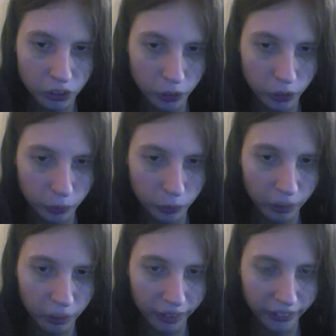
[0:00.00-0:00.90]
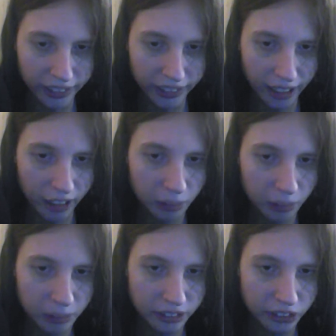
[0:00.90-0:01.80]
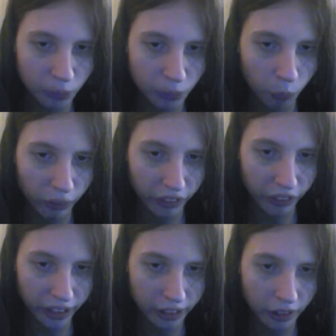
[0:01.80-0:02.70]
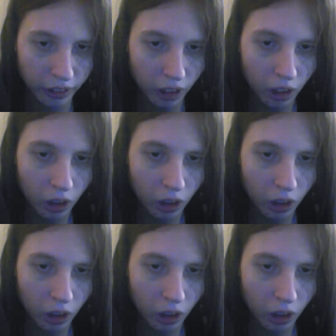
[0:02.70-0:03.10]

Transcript: to the elements within